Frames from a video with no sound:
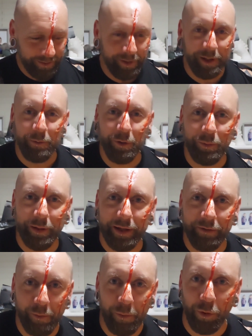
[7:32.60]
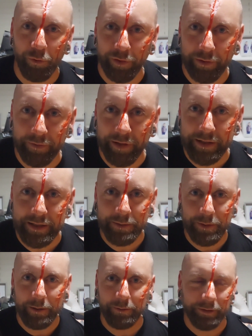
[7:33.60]
Well, there will be a removal of this
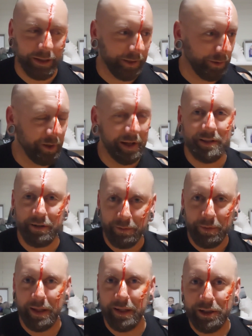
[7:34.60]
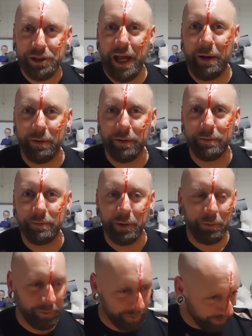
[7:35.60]
as well. Not necessarily me in the shower,
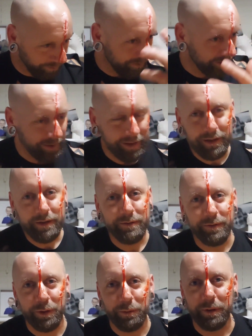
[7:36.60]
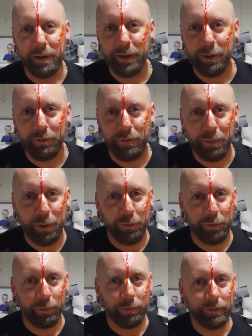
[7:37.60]
but we will film a little
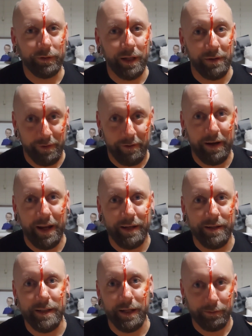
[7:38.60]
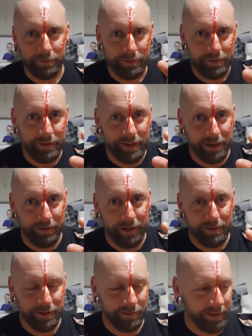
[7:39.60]
removal at the very end. So stick
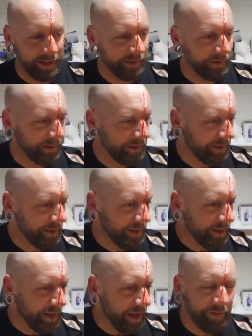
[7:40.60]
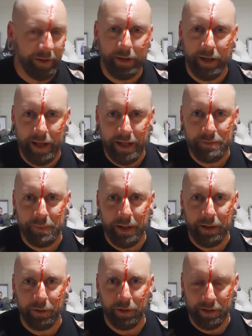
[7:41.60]
around till then. I think the next bit
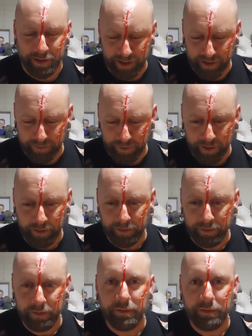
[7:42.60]
you're going to see of me,